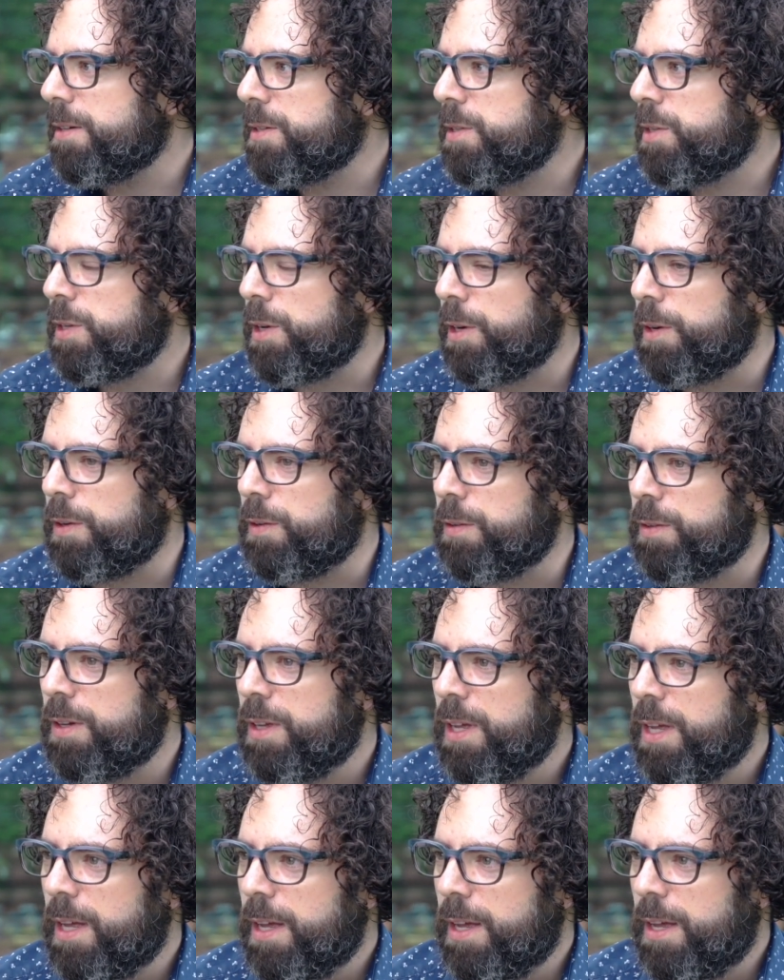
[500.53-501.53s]
Yeah. So,
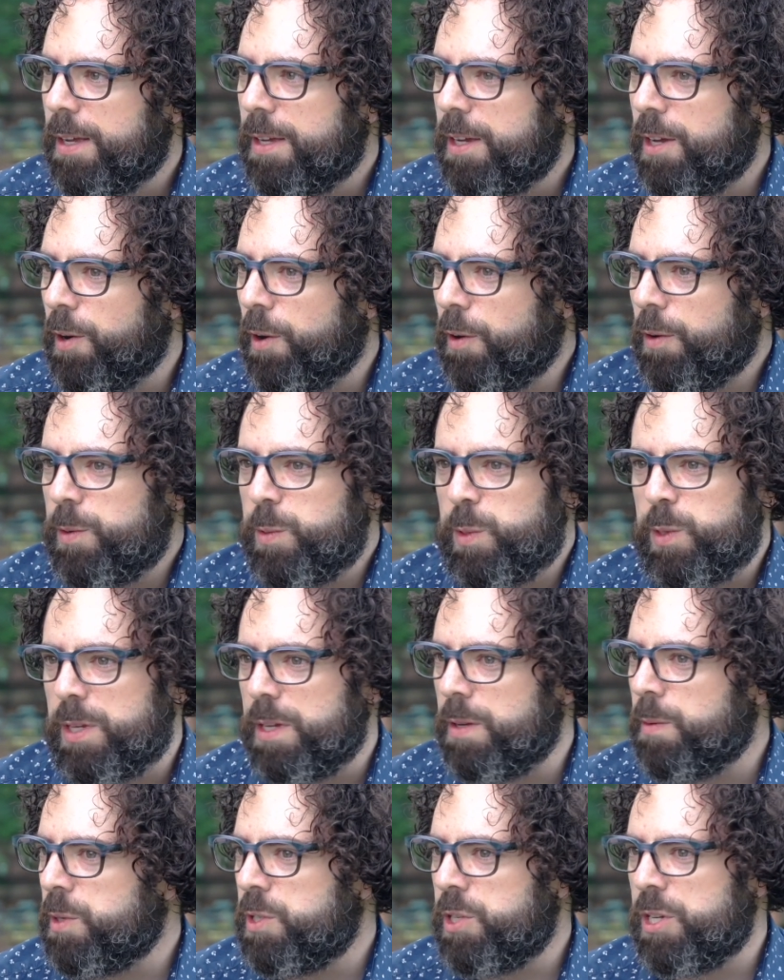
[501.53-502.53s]
you know,
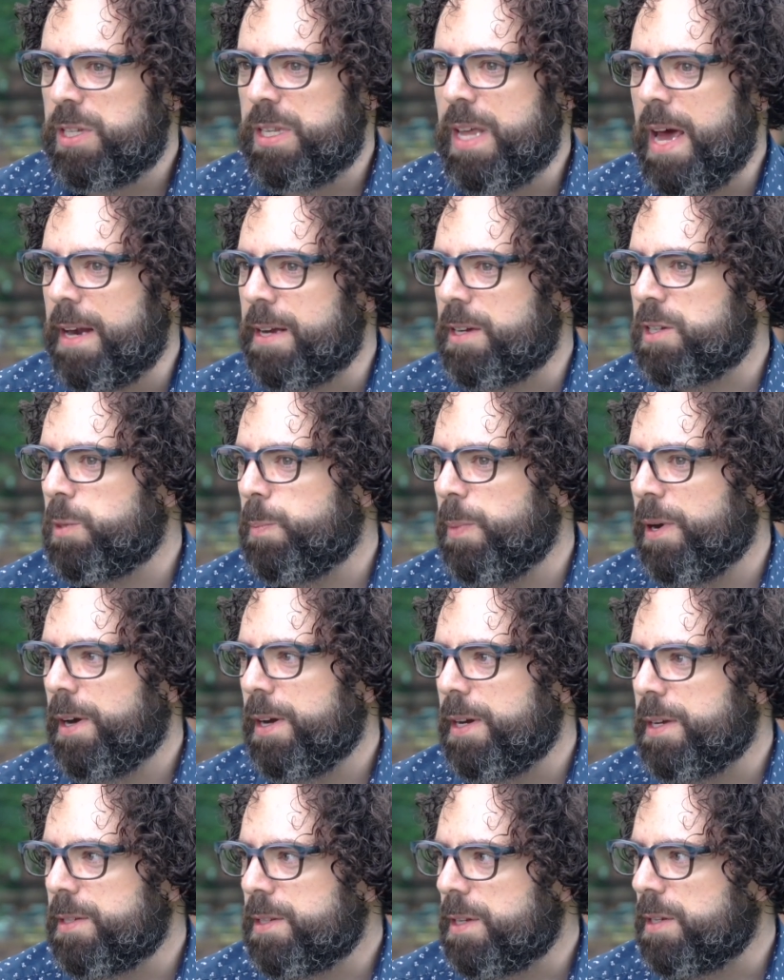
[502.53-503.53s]
it was just that
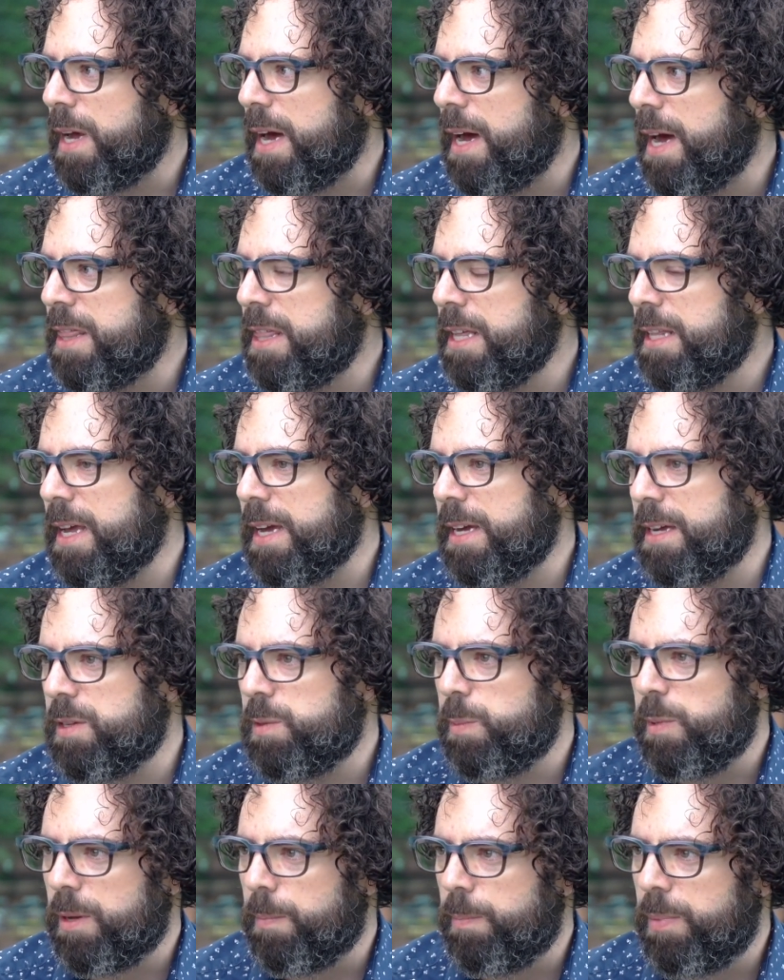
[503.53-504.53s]
experience, and I think that gives
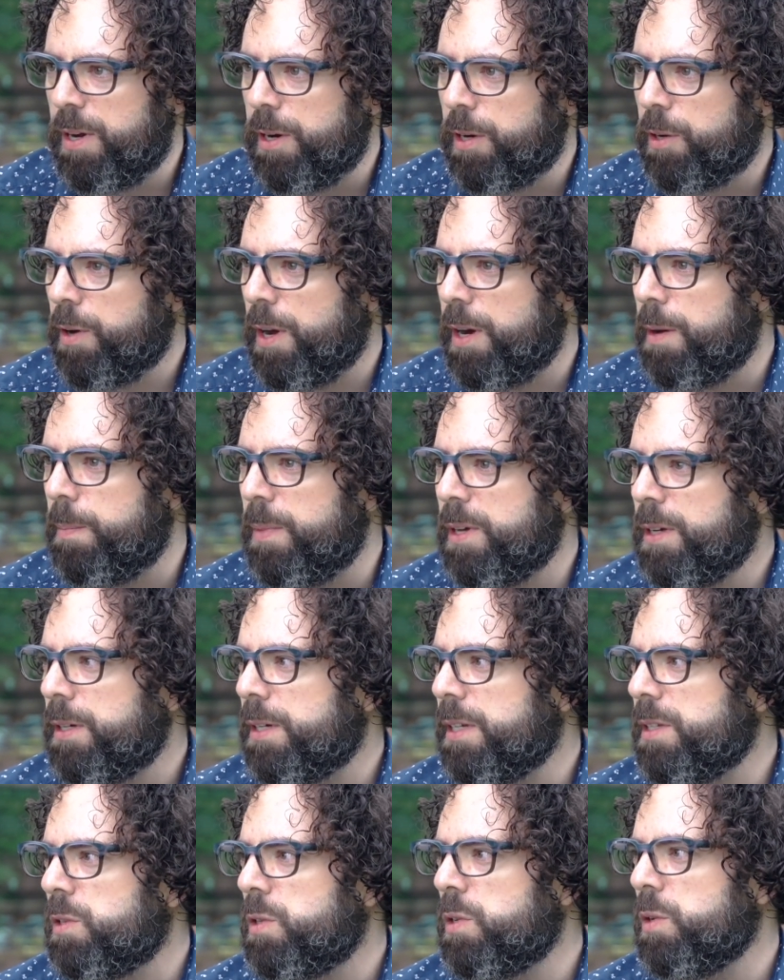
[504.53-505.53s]
me a bit of
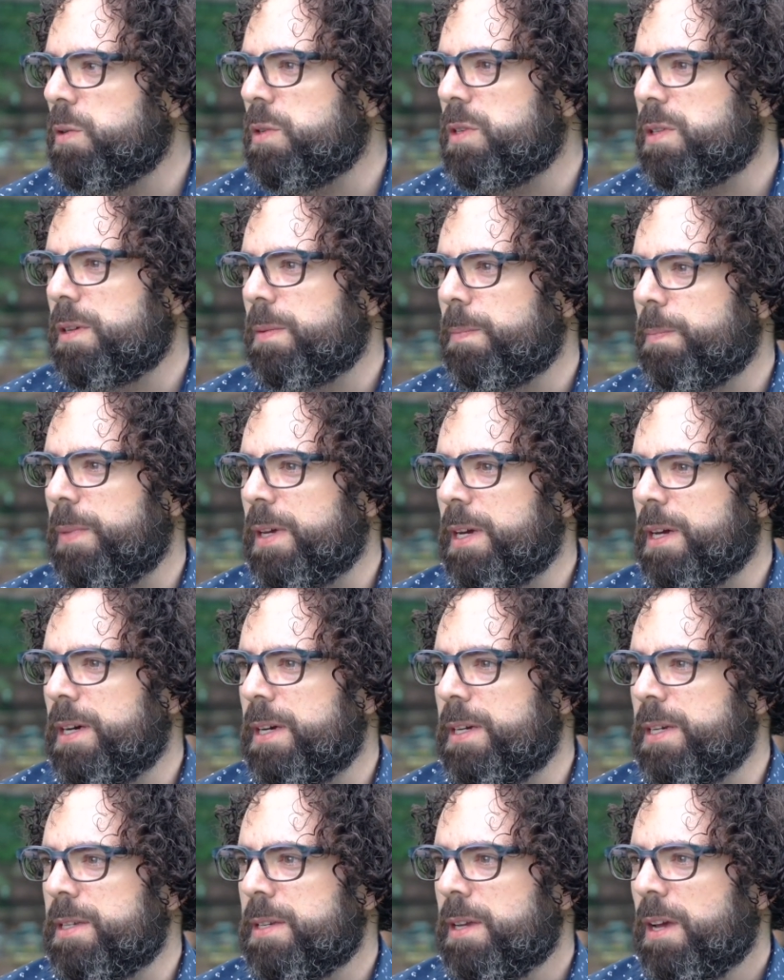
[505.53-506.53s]
credibility too, is
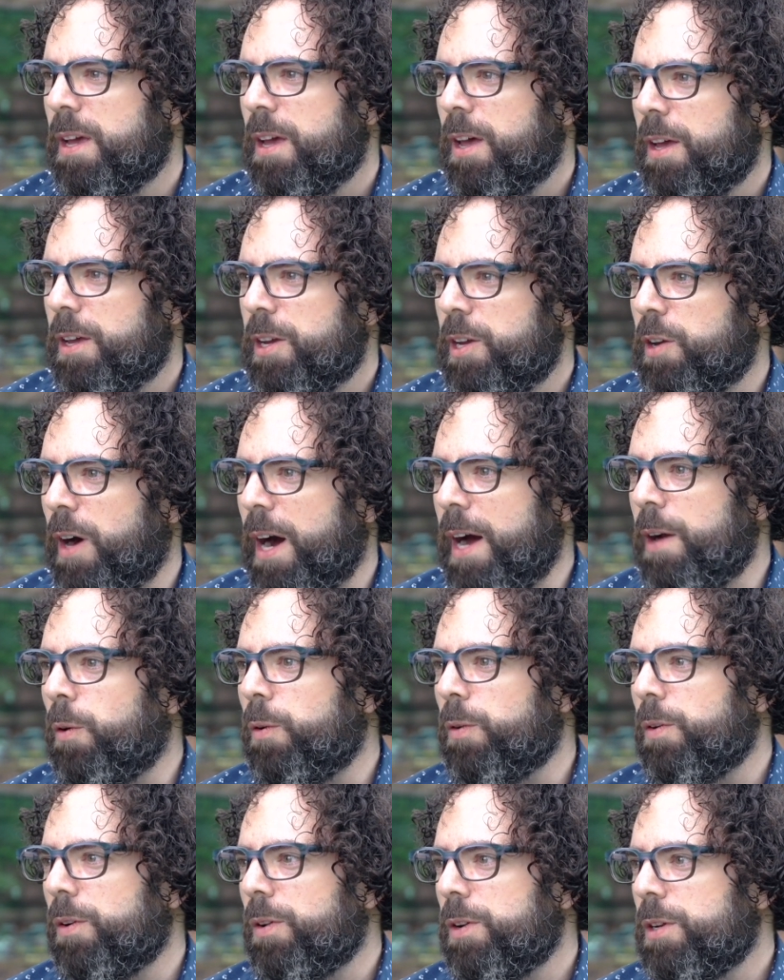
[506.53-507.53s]
because, you know, I
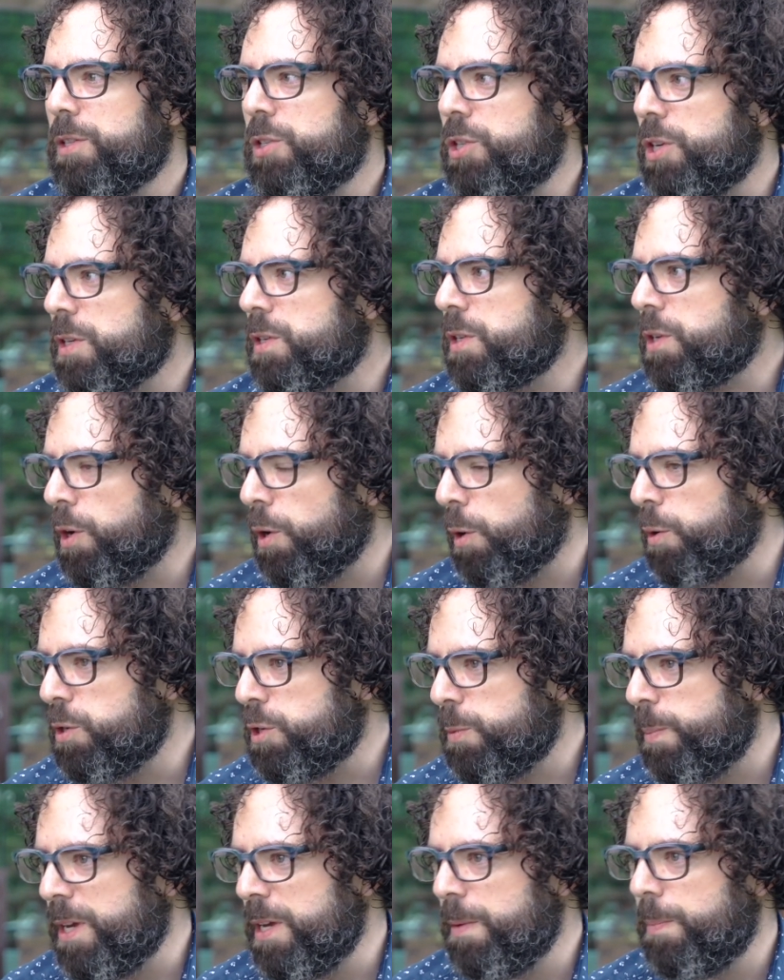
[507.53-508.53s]
don't just
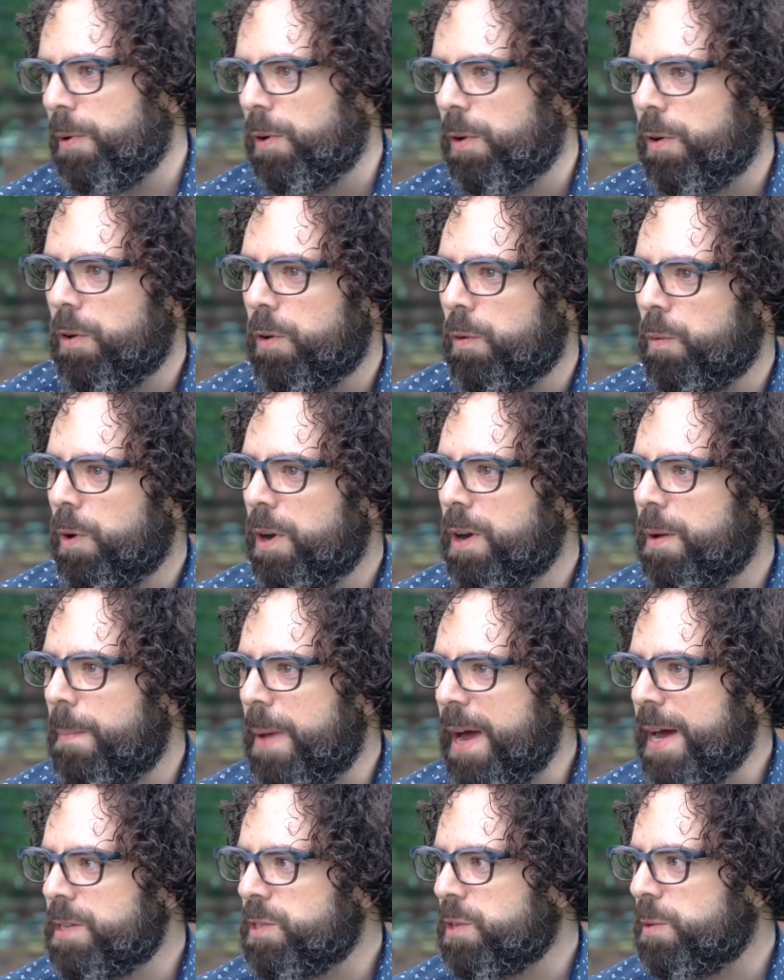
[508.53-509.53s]
coach people or run a
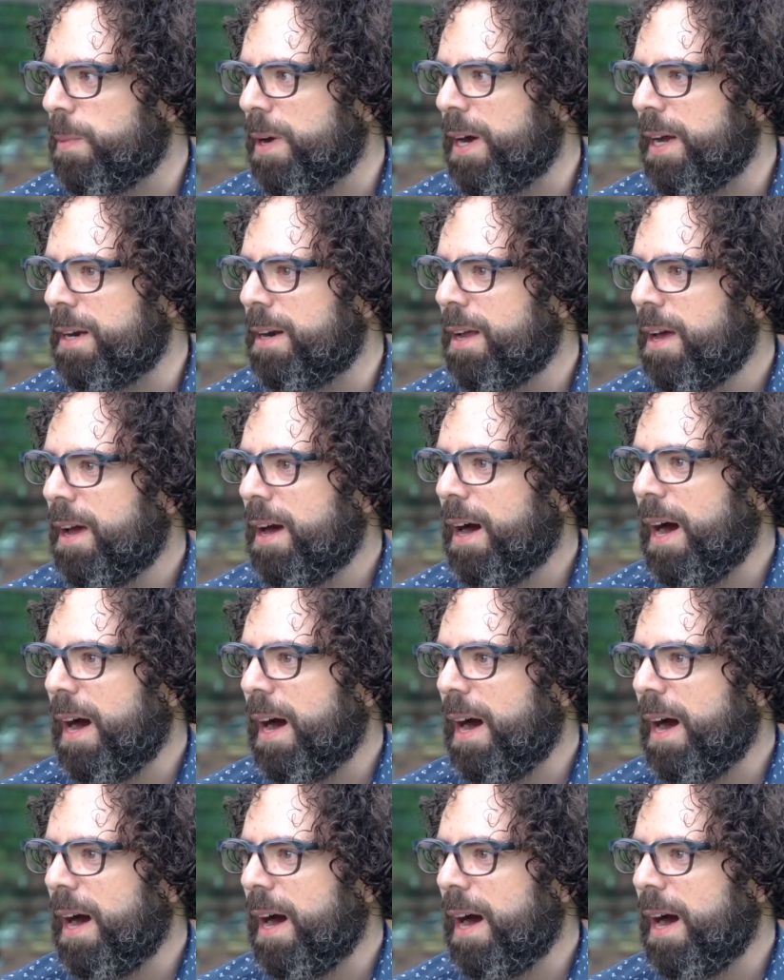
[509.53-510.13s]
mastermind.